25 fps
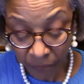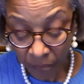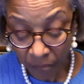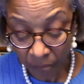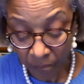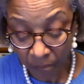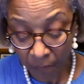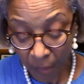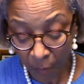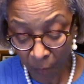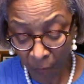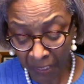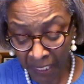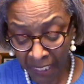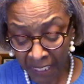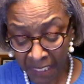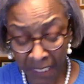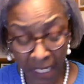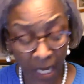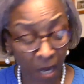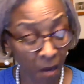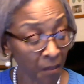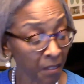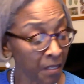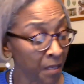when he's
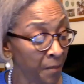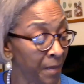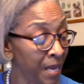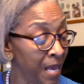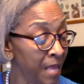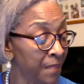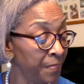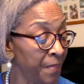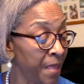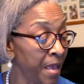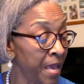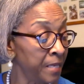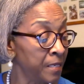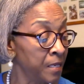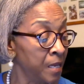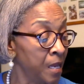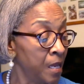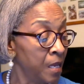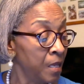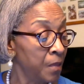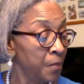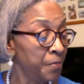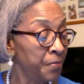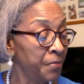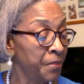talking about that,
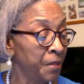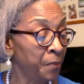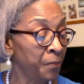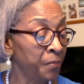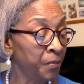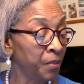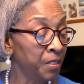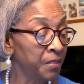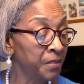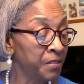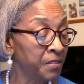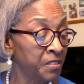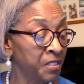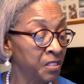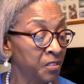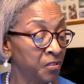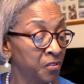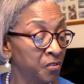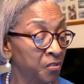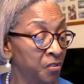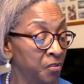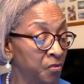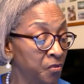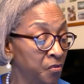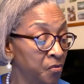the brothers and
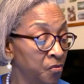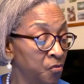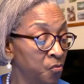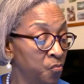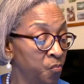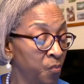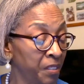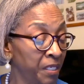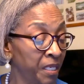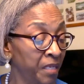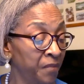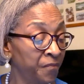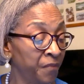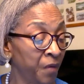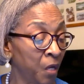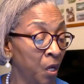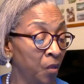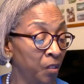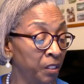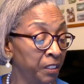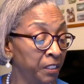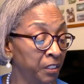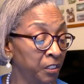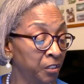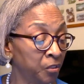sisters, when they fall
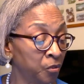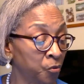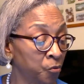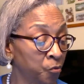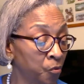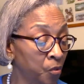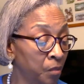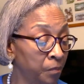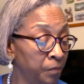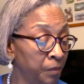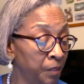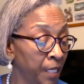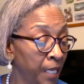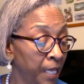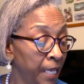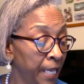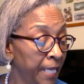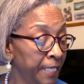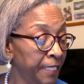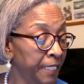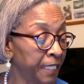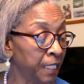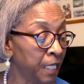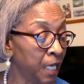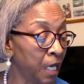into trouble and it
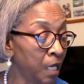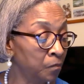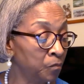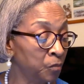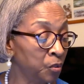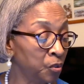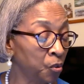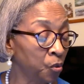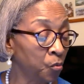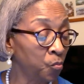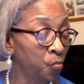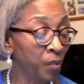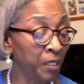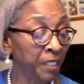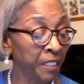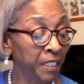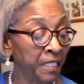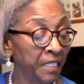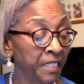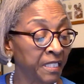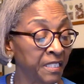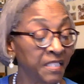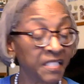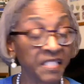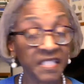comes your way,
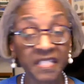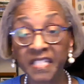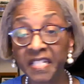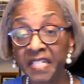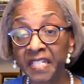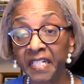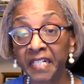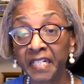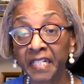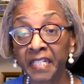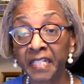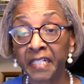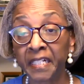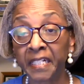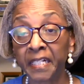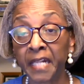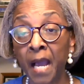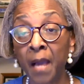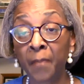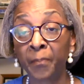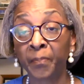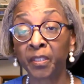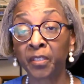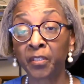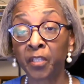consider it an
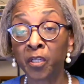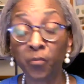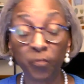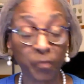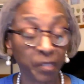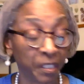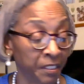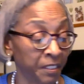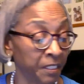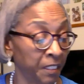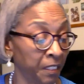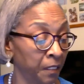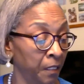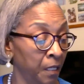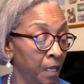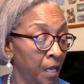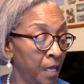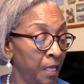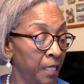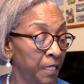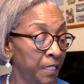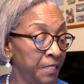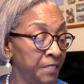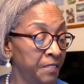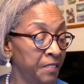opportunity,
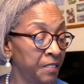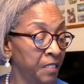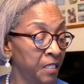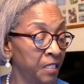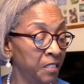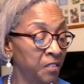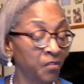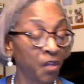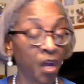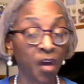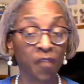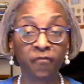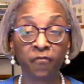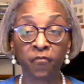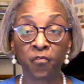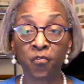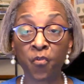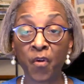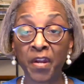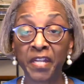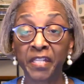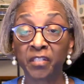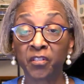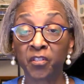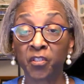he says, of
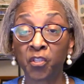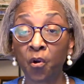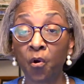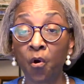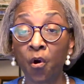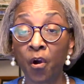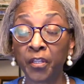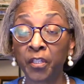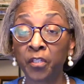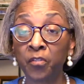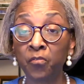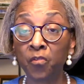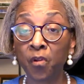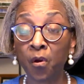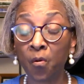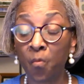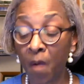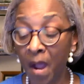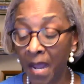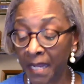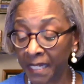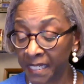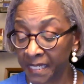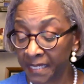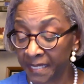great joy. You know why
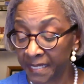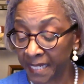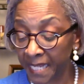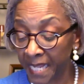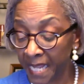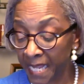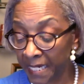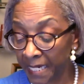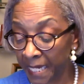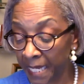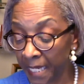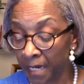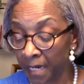he's saying that?